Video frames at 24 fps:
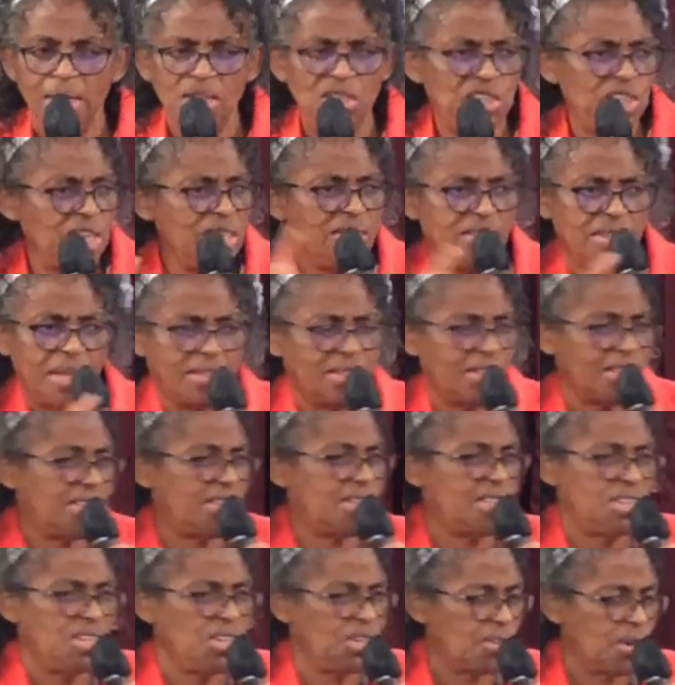Jesus is at the
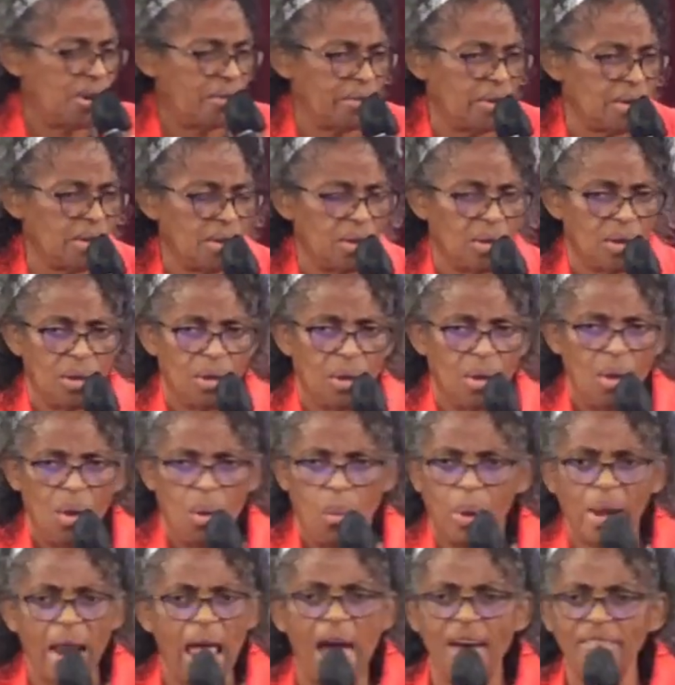center of it.
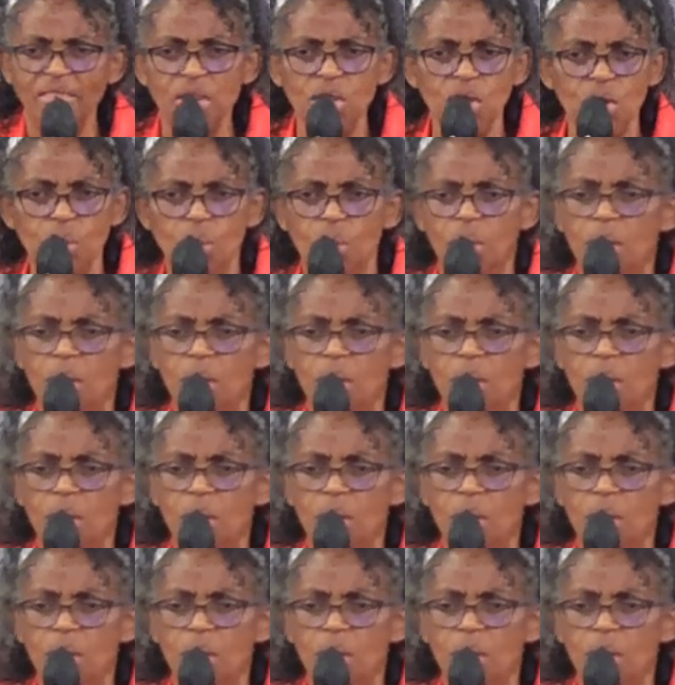Whatever you